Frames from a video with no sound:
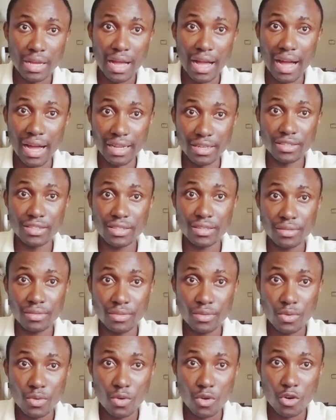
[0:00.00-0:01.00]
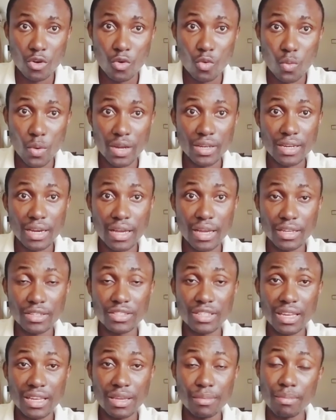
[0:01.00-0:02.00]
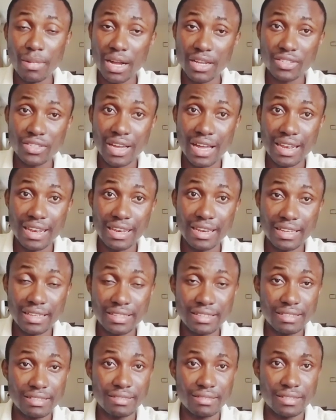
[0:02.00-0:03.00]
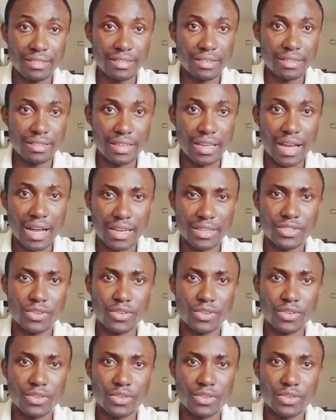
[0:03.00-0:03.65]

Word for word: and went ahead, took a match, and lit the house